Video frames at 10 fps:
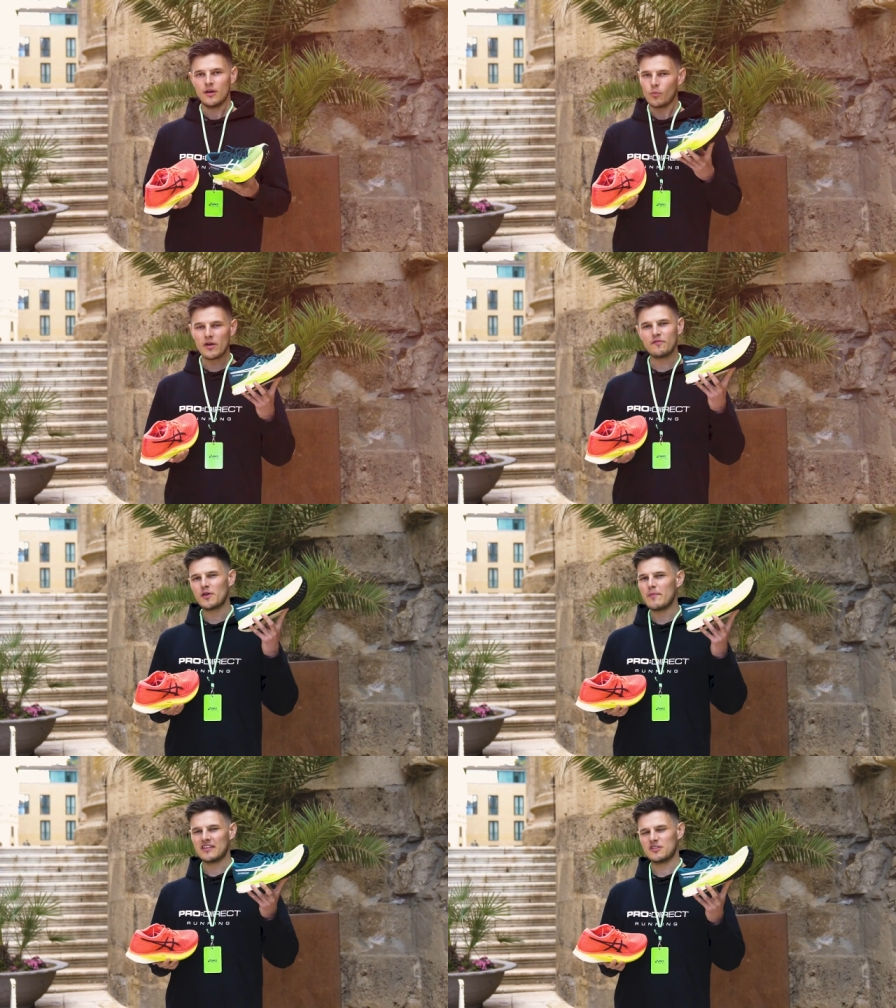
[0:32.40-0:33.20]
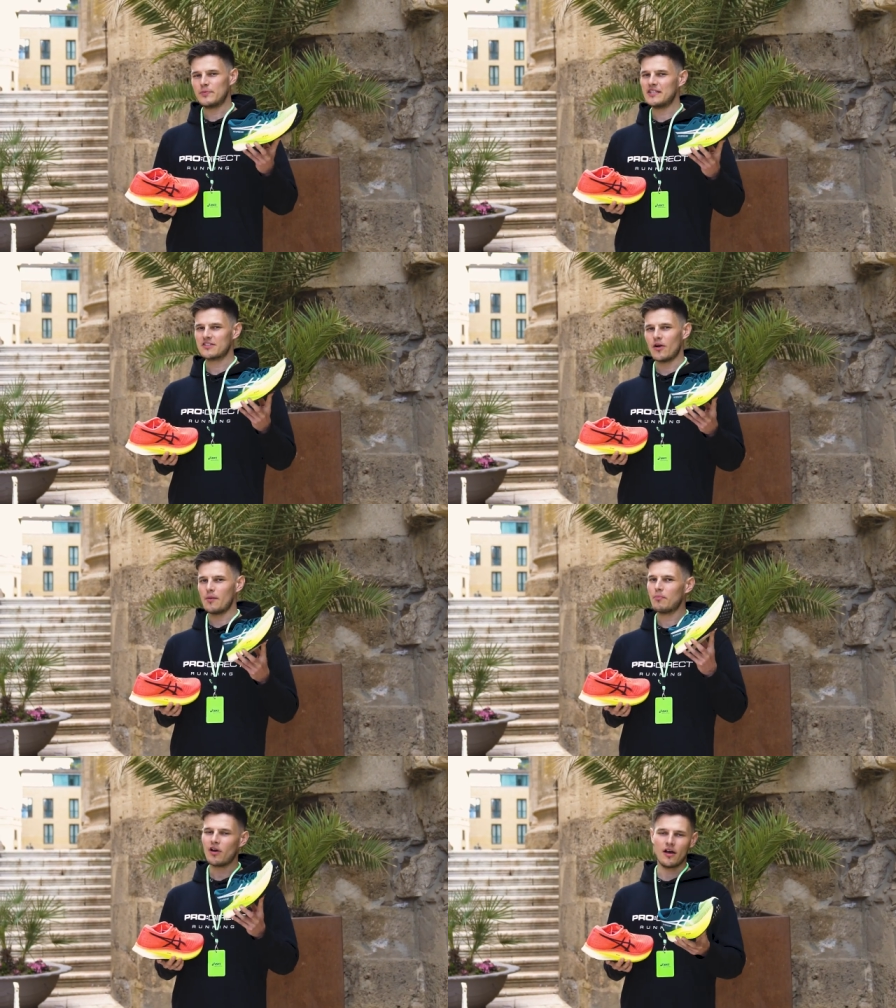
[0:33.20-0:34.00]
With the MetaSpeed Sky
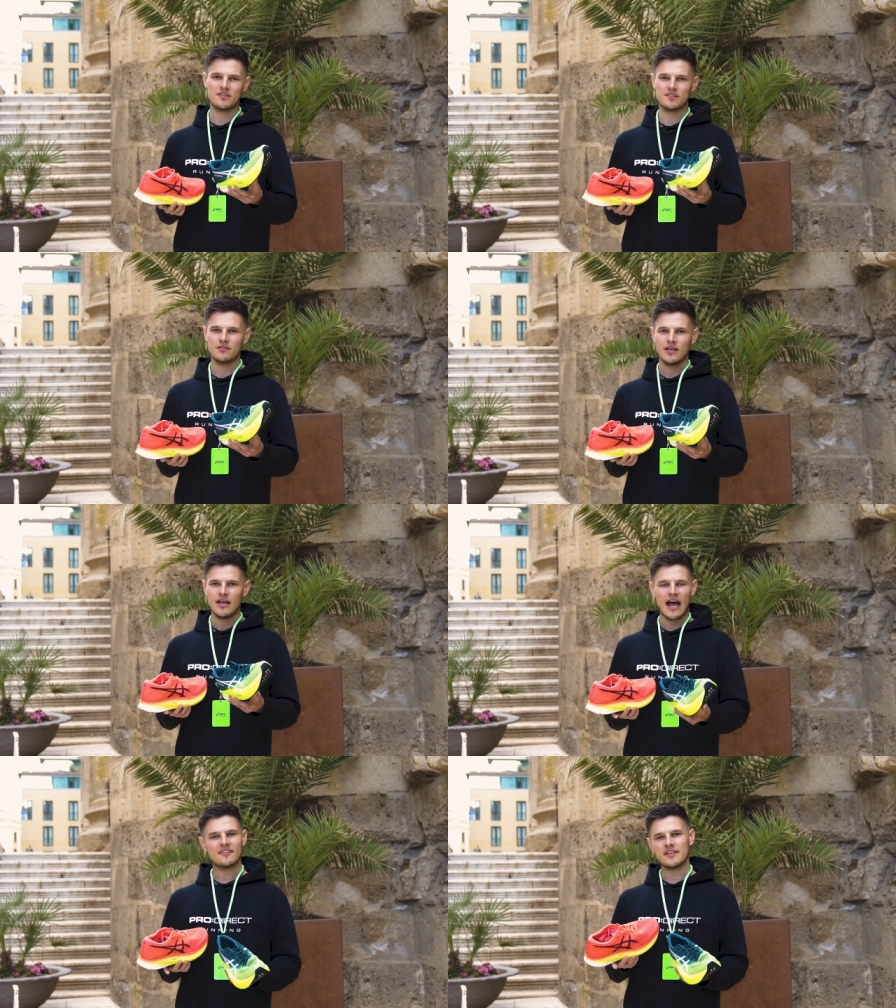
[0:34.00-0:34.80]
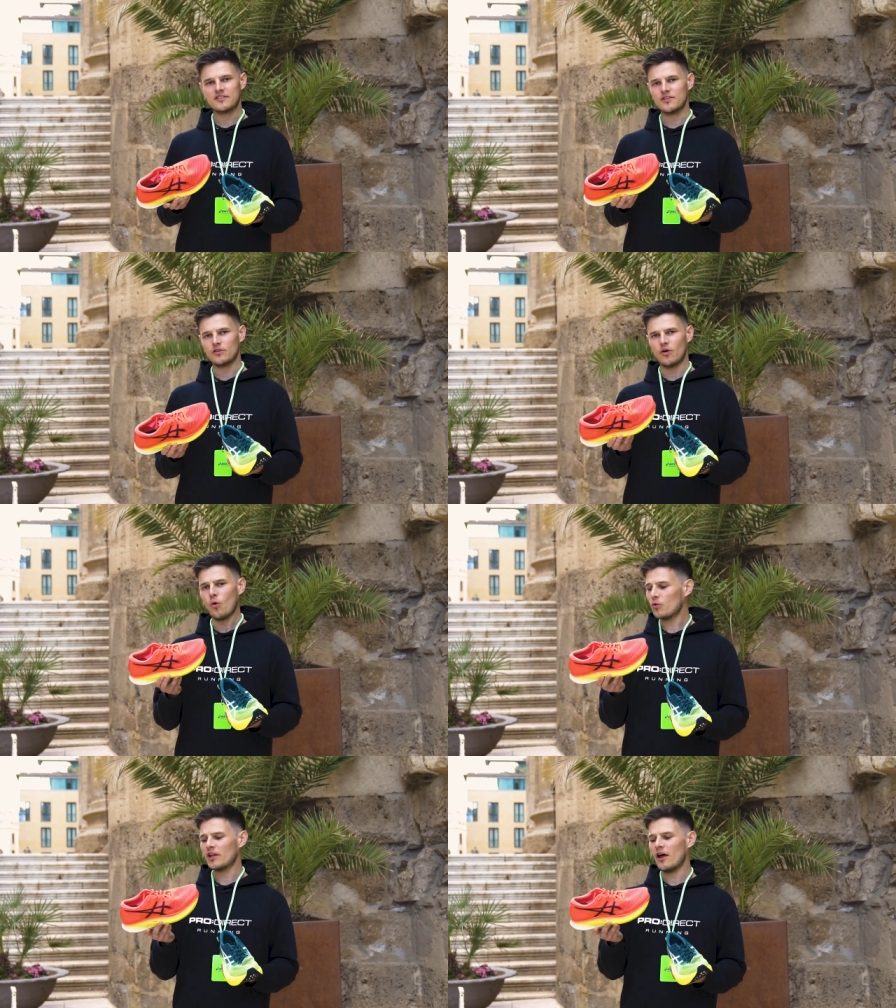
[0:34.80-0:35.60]
Plus, ASICS took all
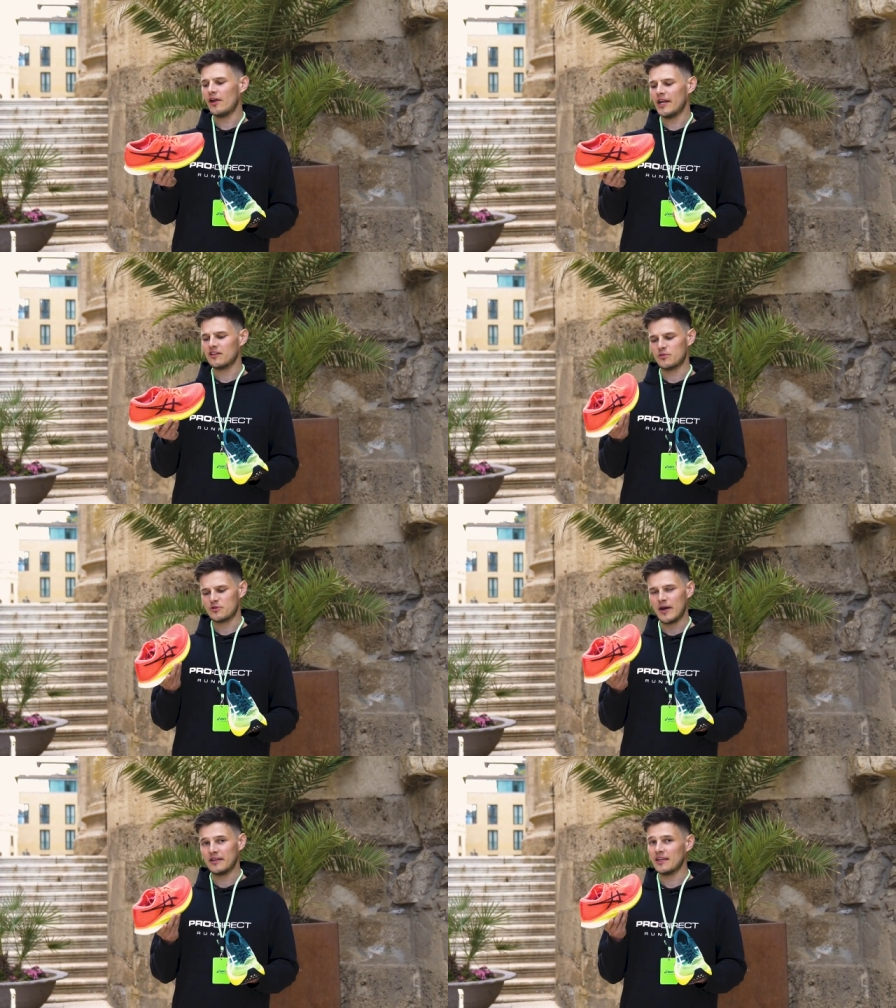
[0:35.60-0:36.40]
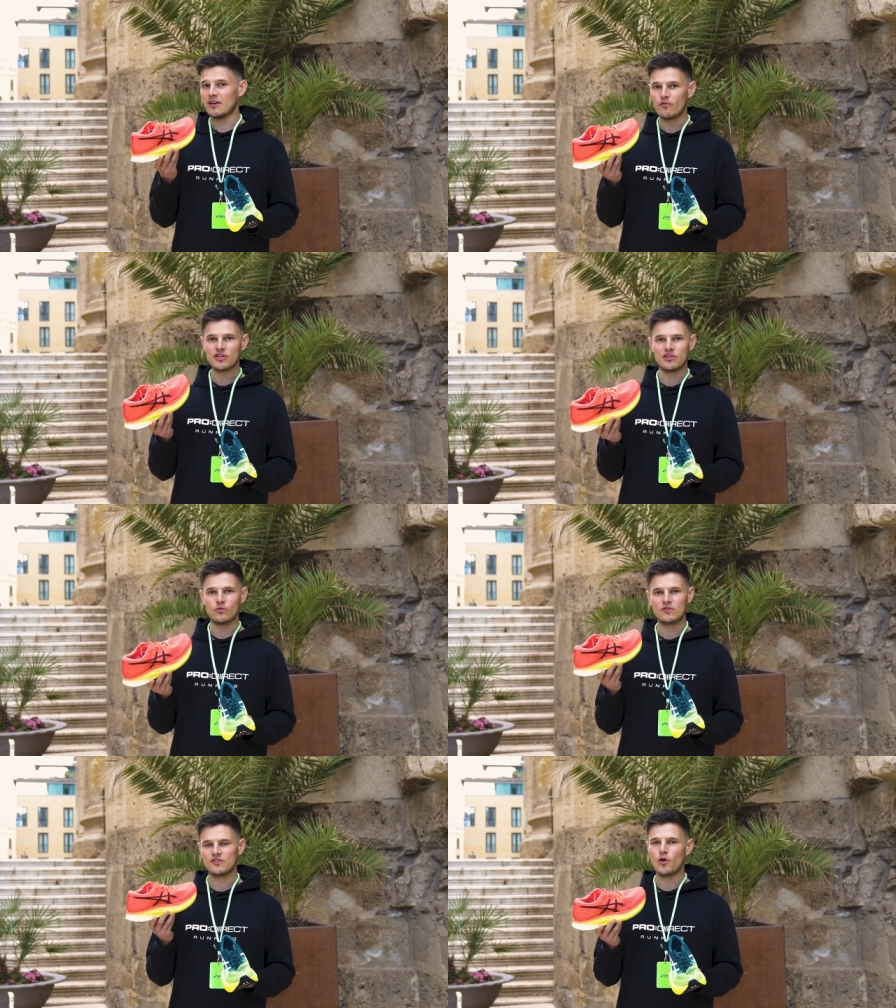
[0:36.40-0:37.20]
the learnings which made the original
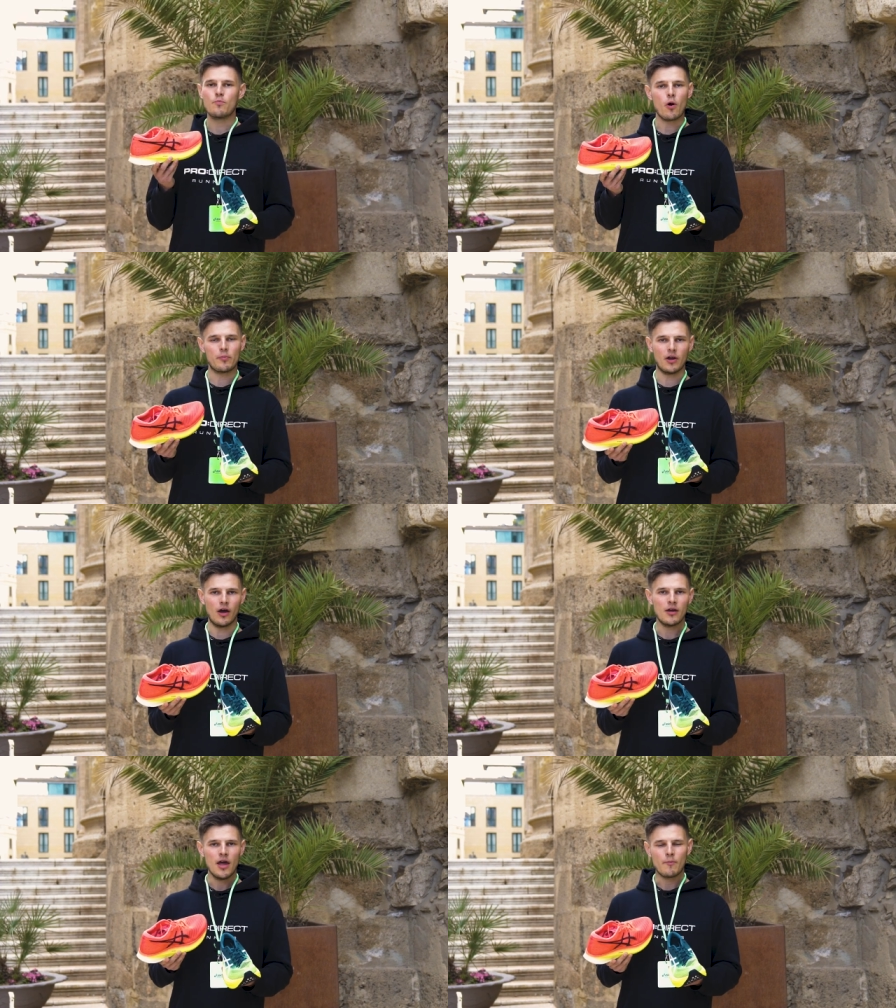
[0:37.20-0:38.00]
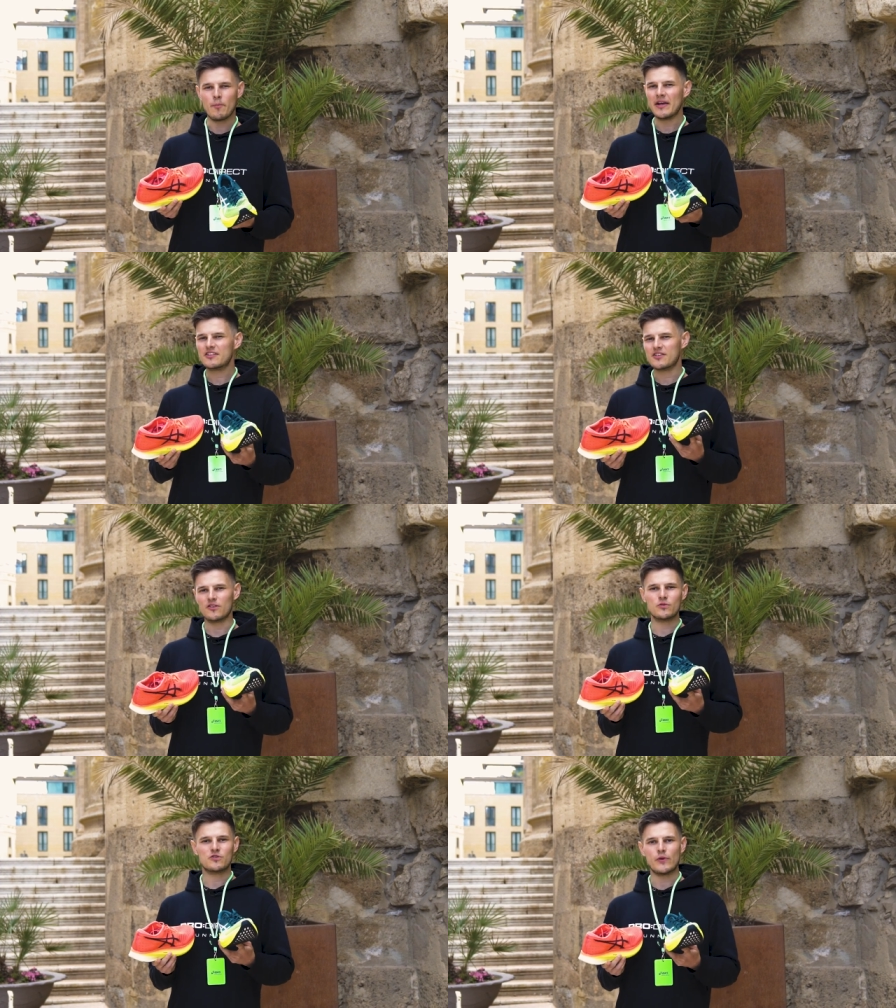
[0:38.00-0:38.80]
so popular, but made
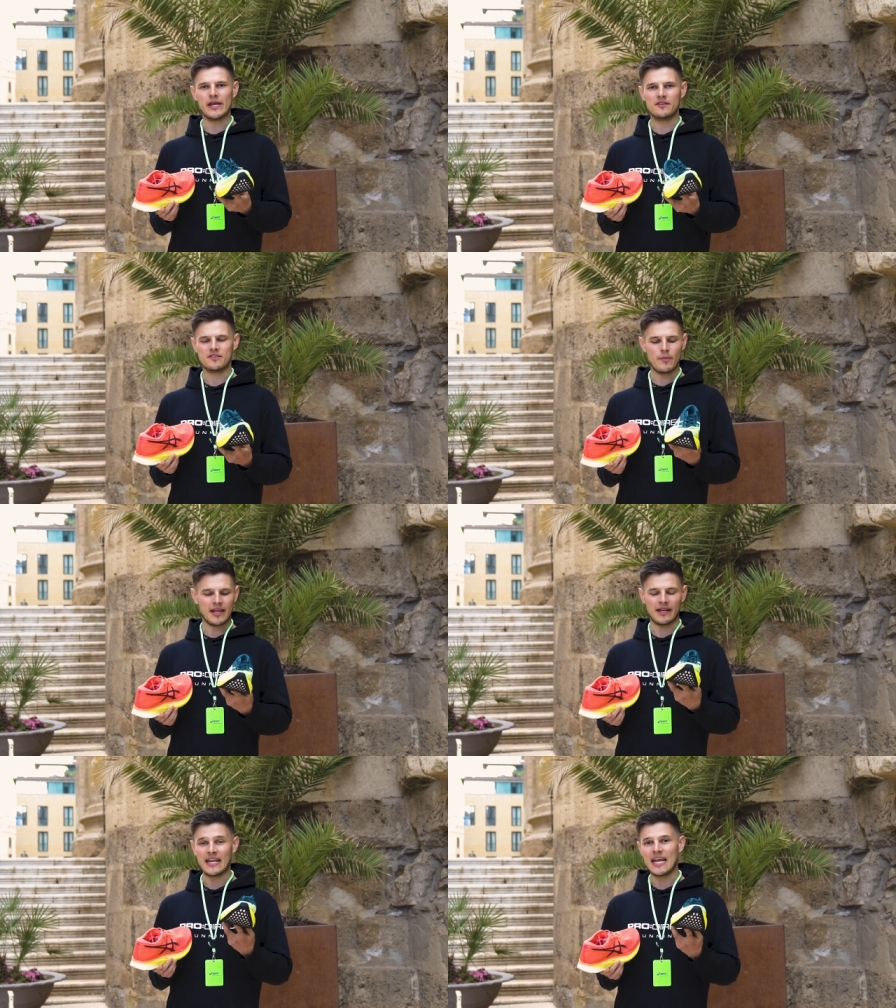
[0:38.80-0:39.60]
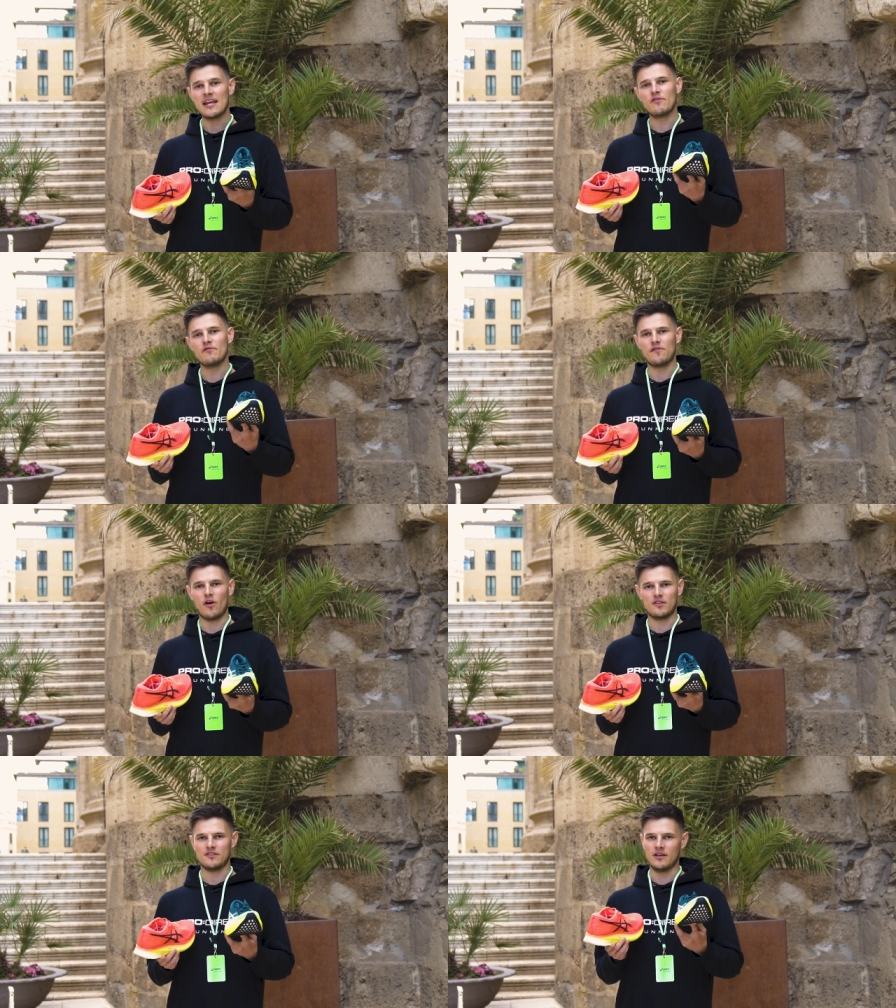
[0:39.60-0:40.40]
subtle tweaks to make an even
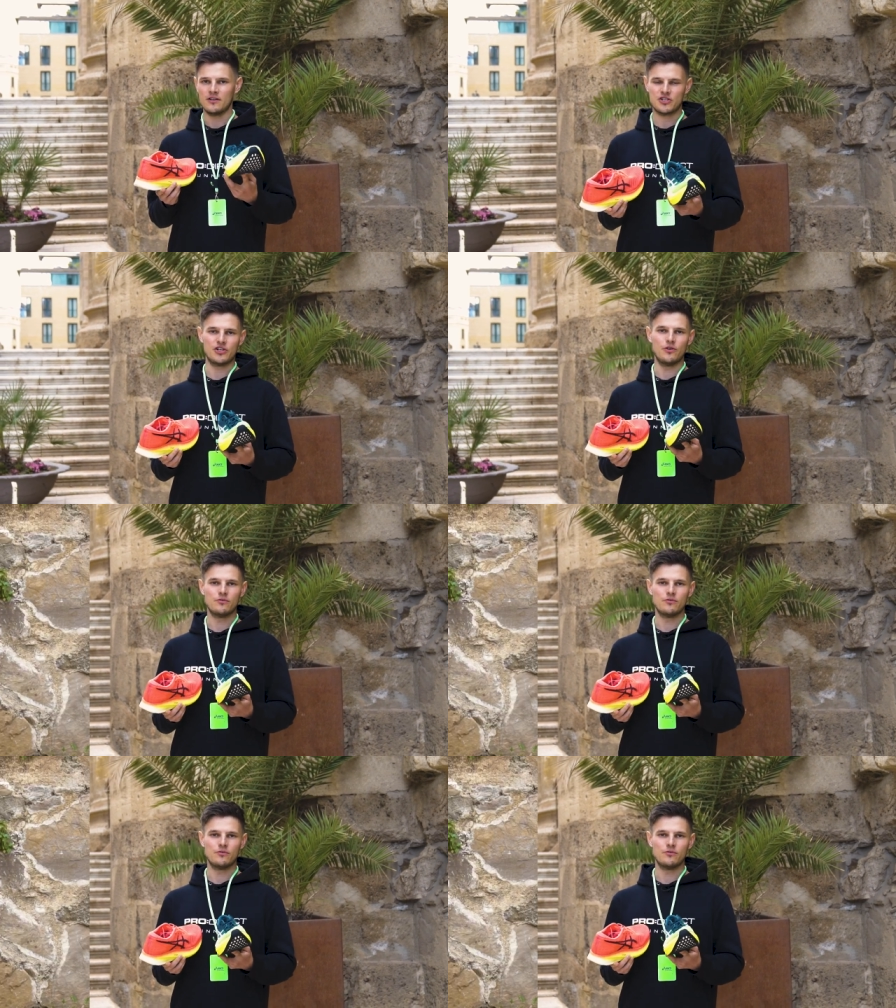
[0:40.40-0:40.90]
faster shoe.